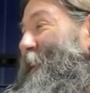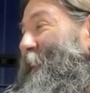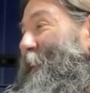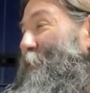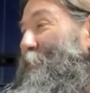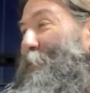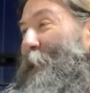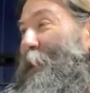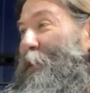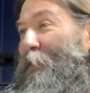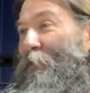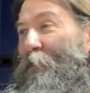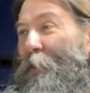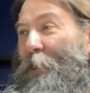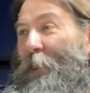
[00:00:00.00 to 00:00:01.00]
the
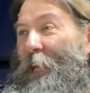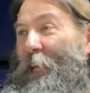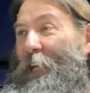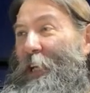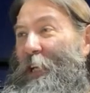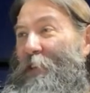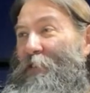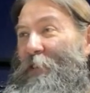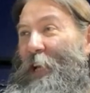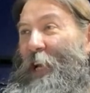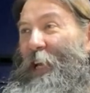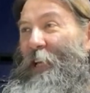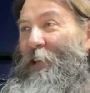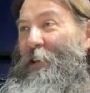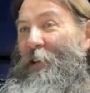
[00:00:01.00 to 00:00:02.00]
beautiful thing is
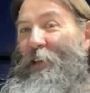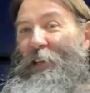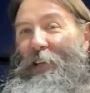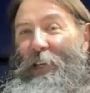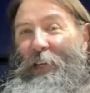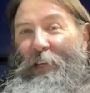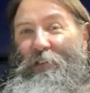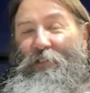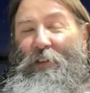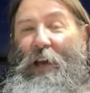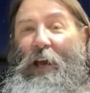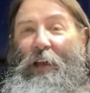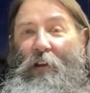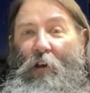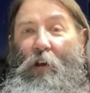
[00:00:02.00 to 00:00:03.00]
that it's
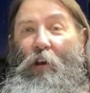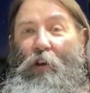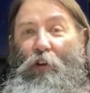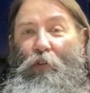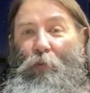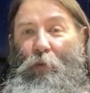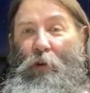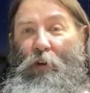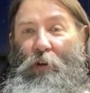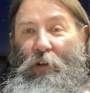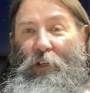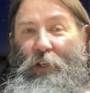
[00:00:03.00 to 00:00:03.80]
not hard work.